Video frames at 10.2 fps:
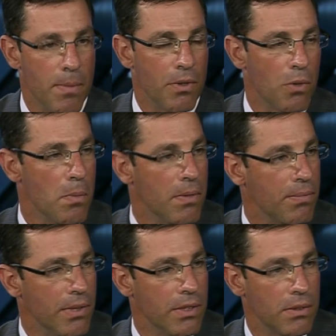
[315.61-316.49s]
been grooming
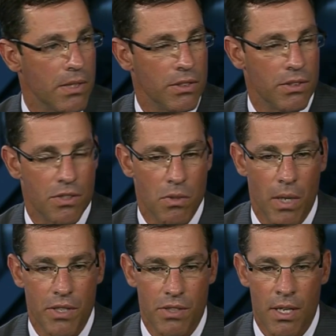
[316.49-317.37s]
for this
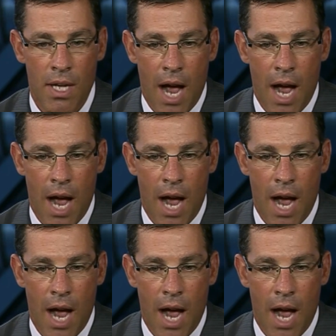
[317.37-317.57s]
situation.